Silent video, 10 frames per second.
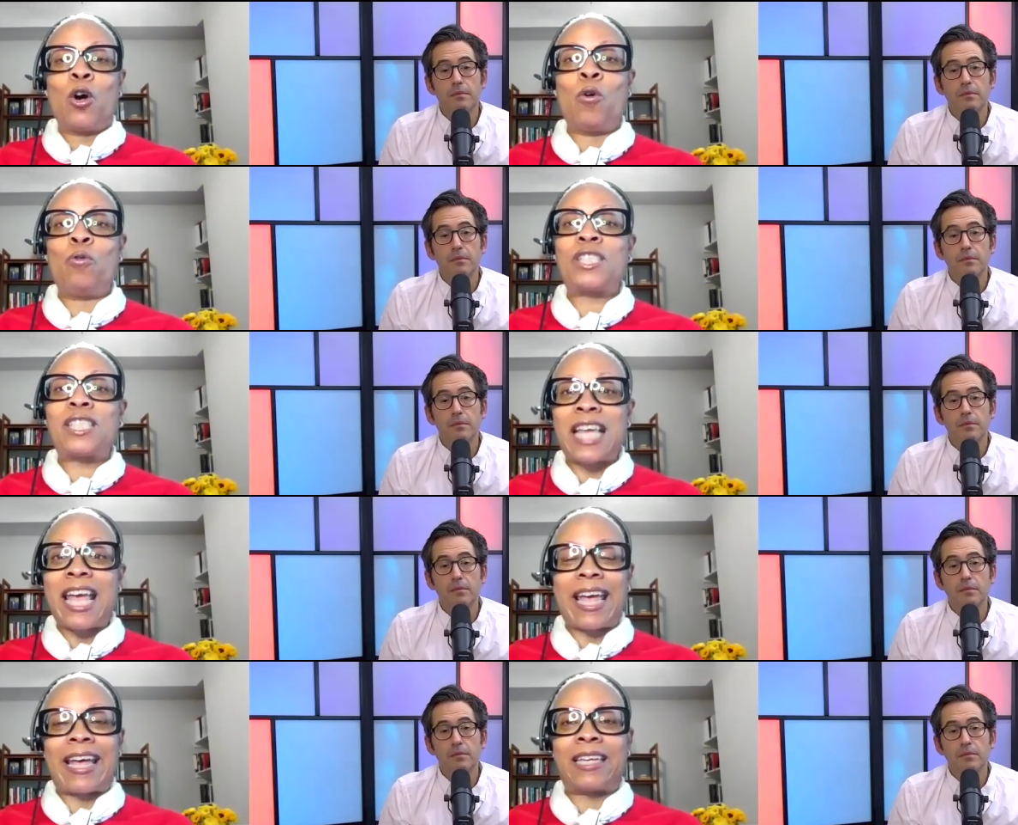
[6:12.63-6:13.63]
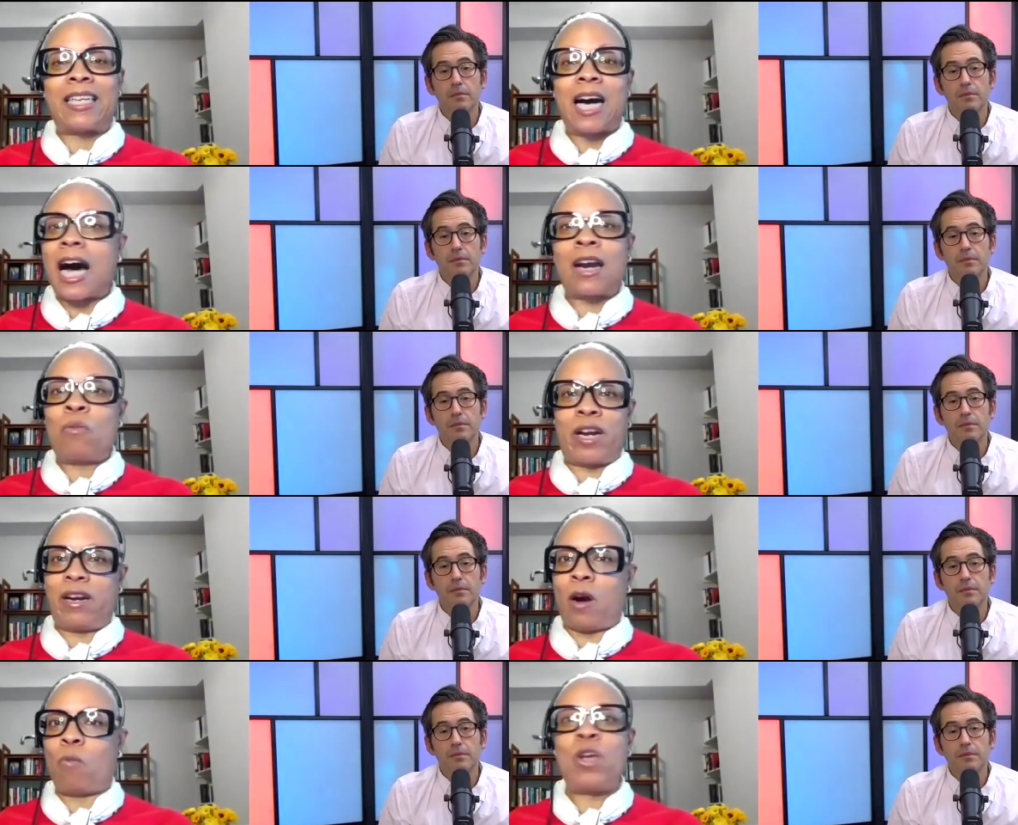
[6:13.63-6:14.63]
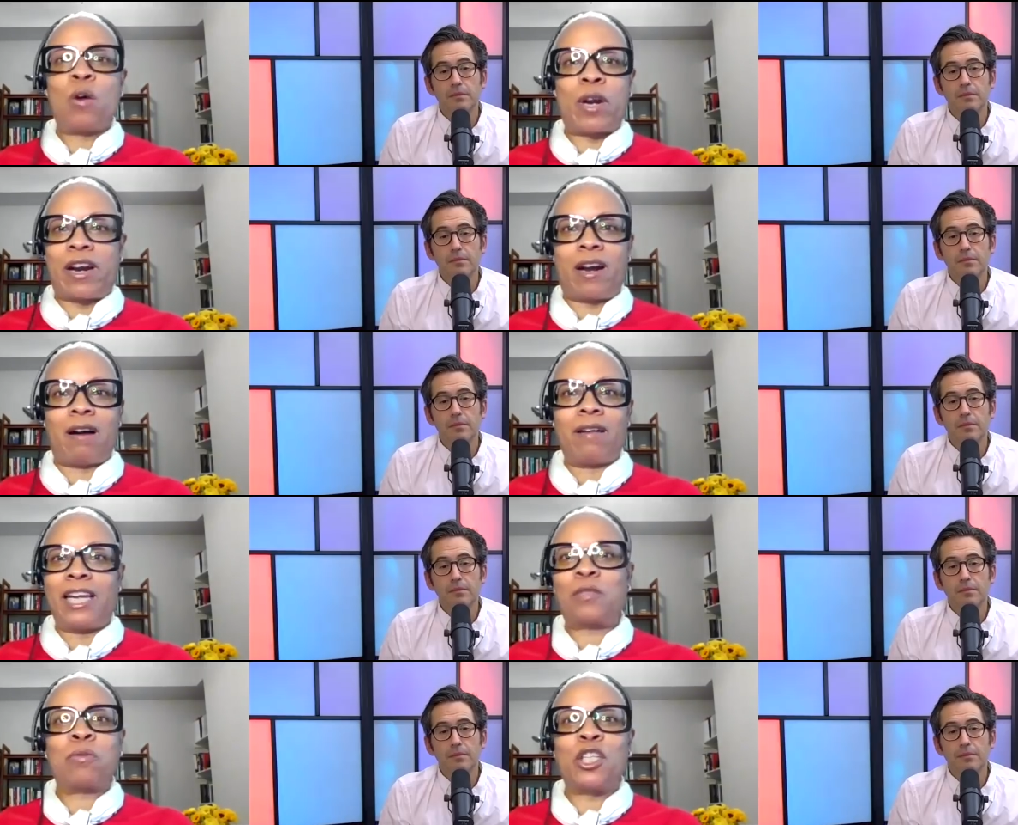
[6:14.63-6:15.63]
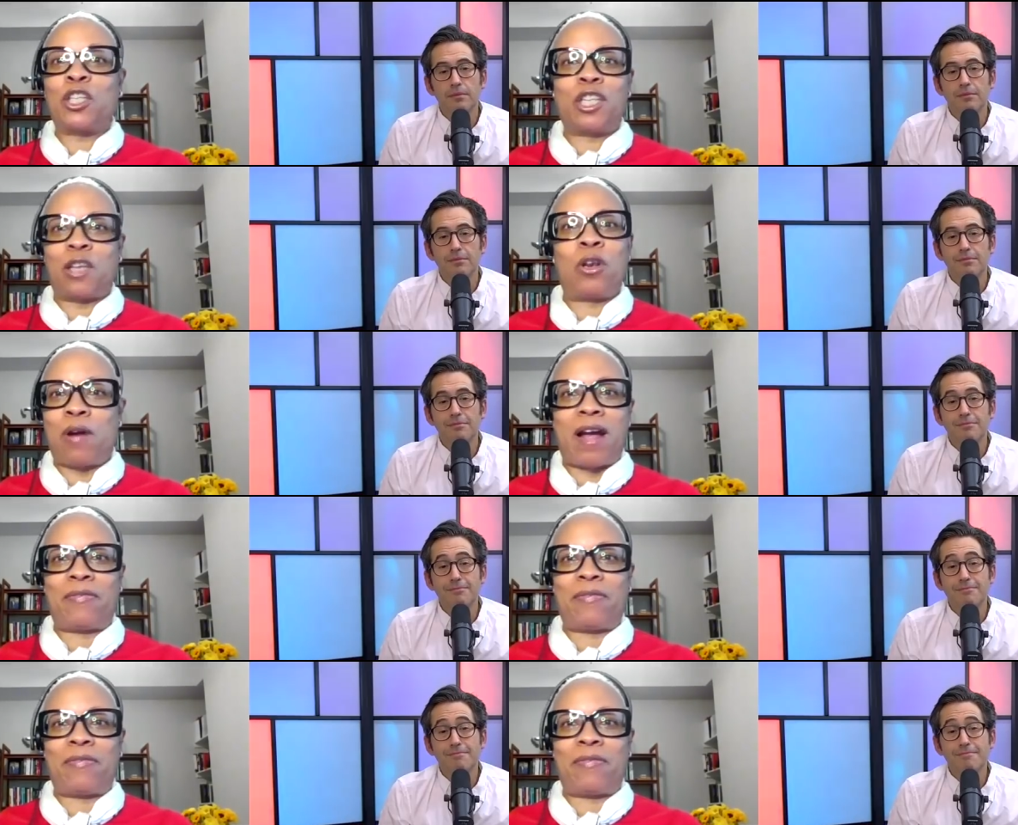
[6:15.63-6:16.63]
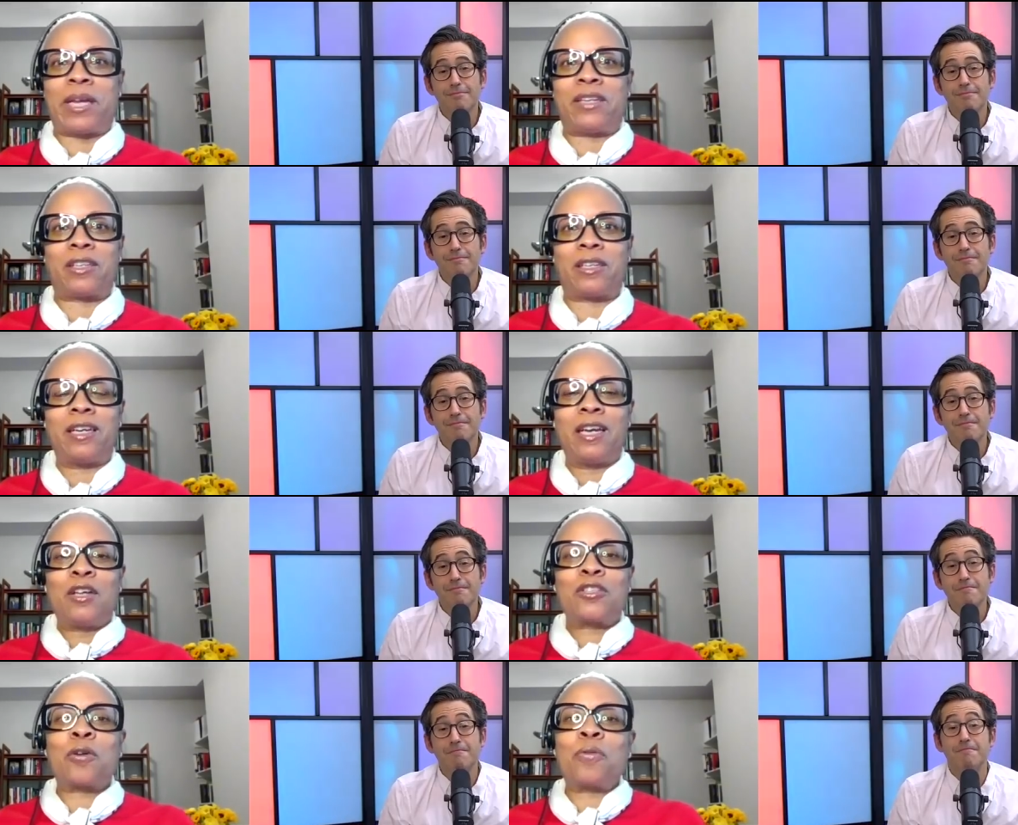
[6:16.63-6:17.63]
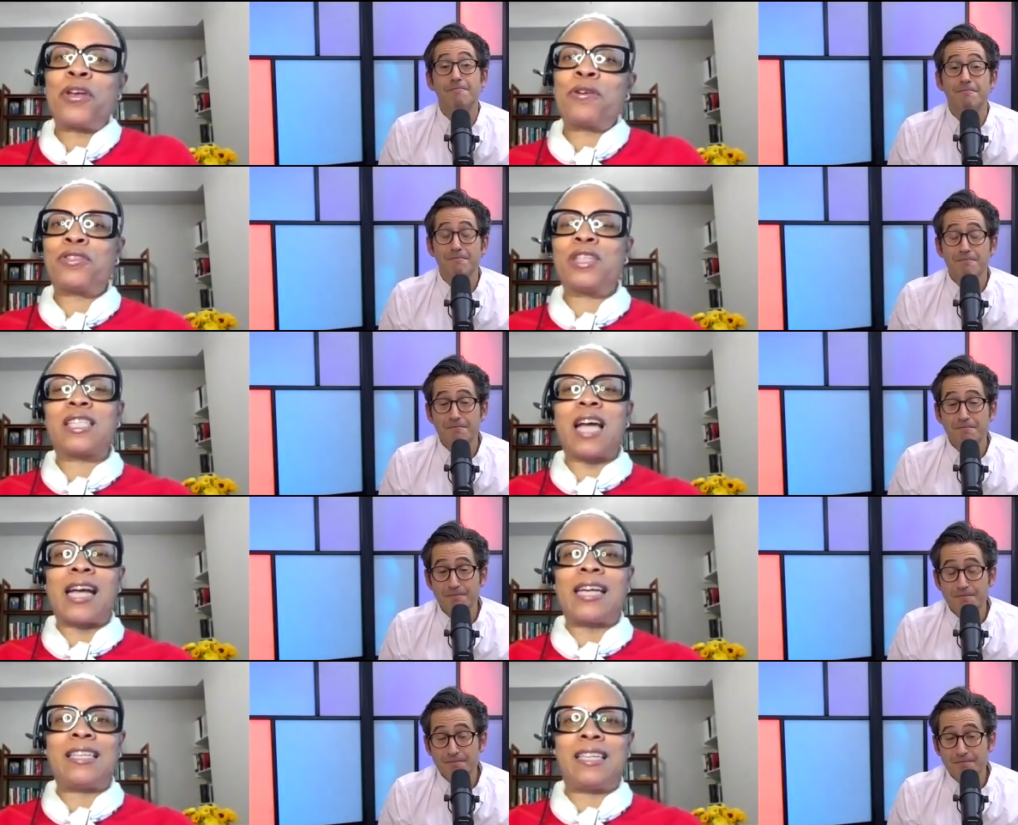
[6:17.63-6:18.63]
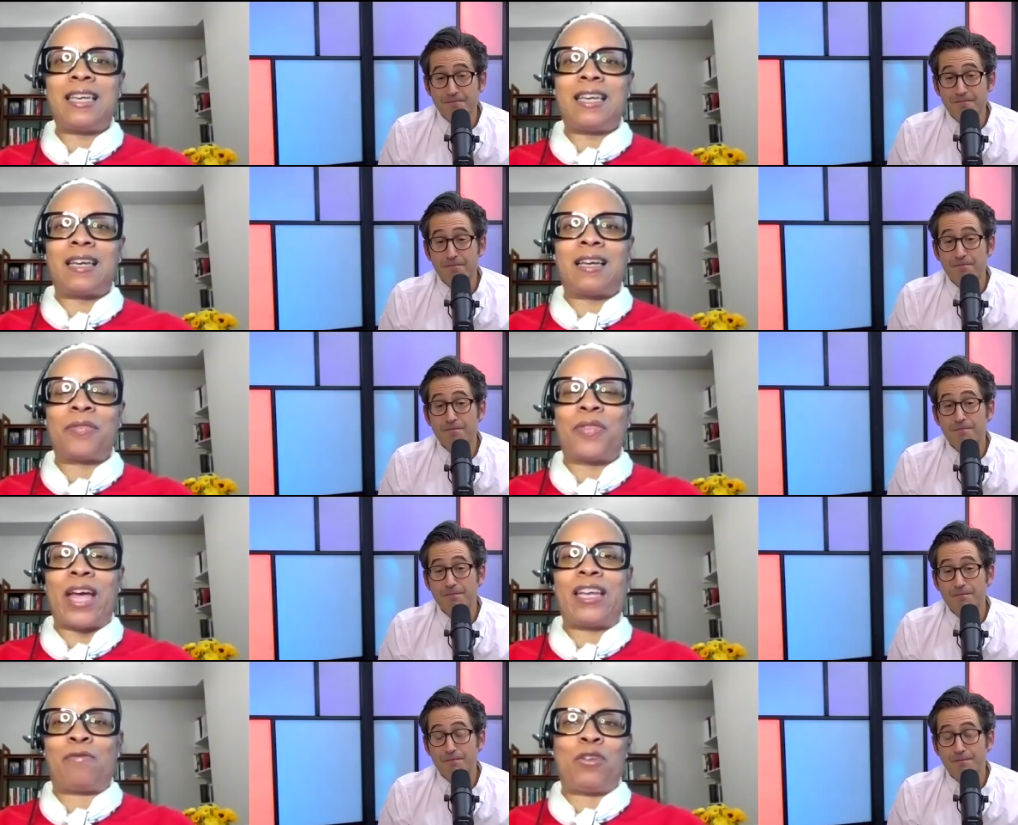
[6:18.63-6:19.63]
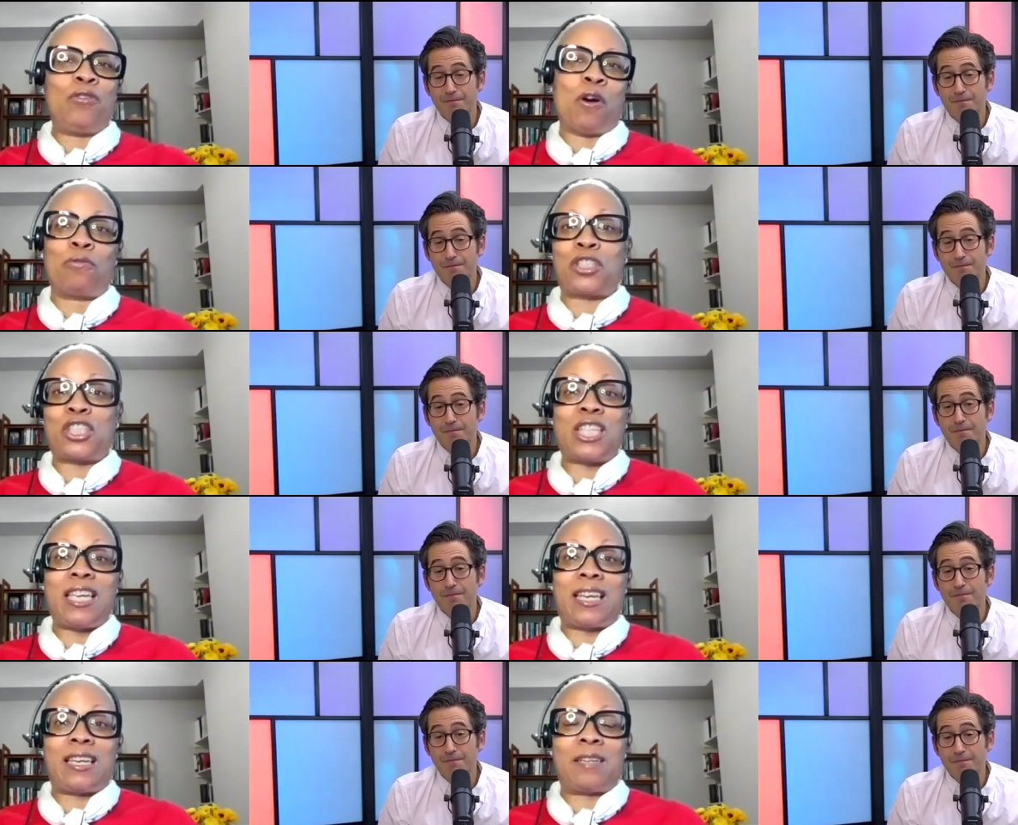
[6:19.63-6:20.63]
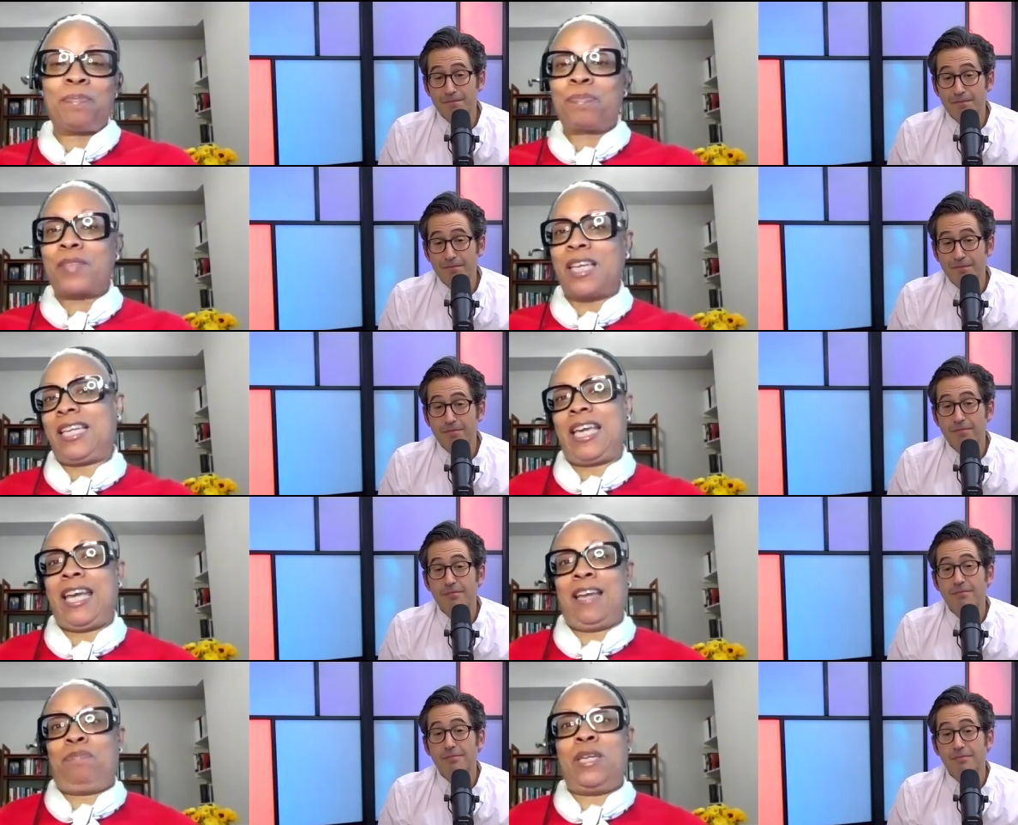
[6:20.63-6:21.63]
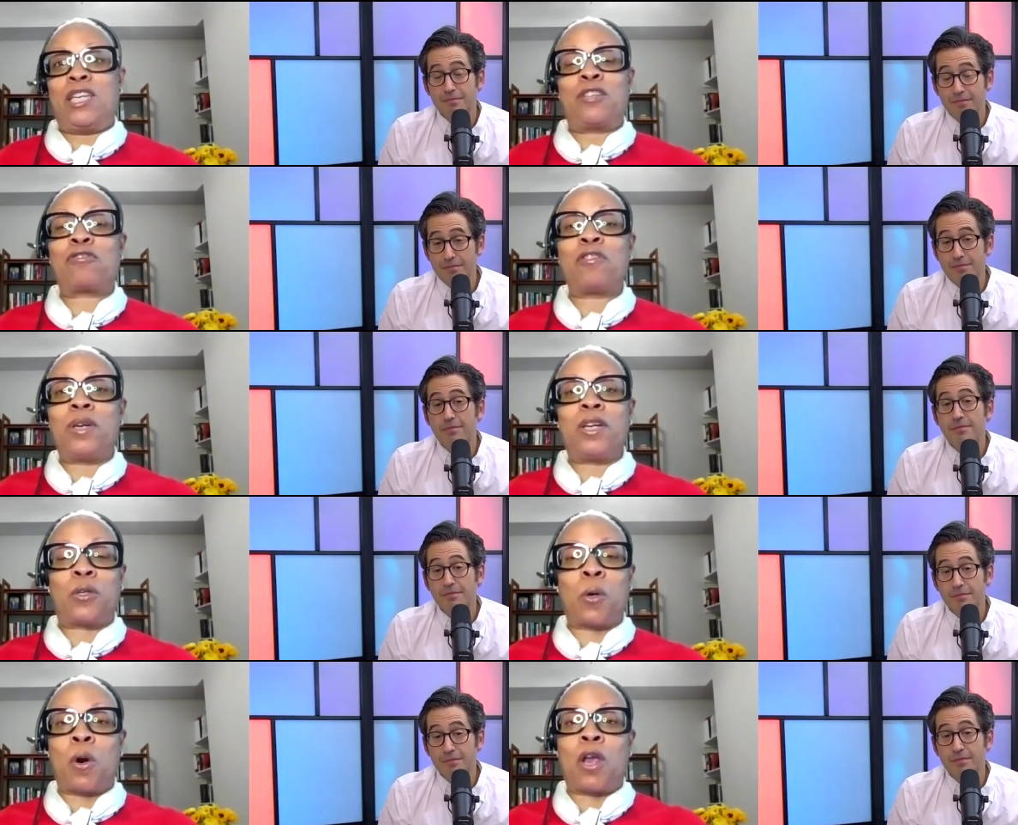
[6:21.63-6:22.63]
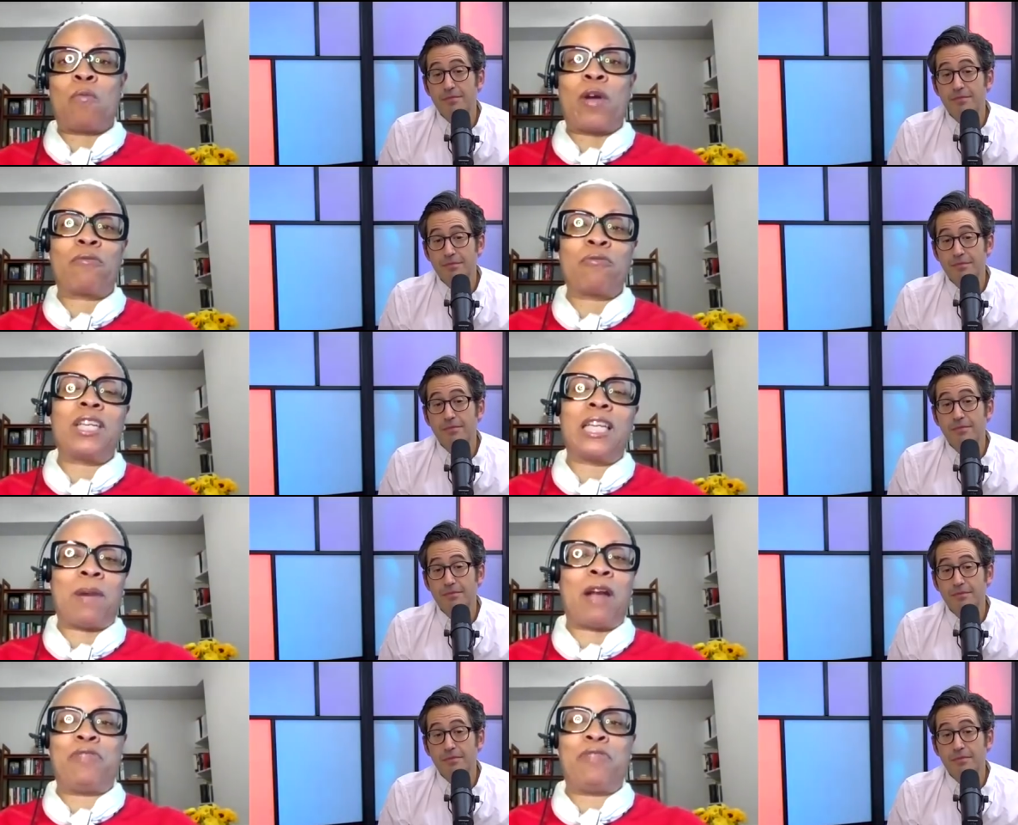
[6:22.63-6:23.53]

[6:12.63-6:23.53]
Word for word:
Speaker 1: who said, I don't wanna know, we don't wanna know. It's really good that we don't have this information. So there's this idea that if you don't see it, it can't be discriminatory, when really my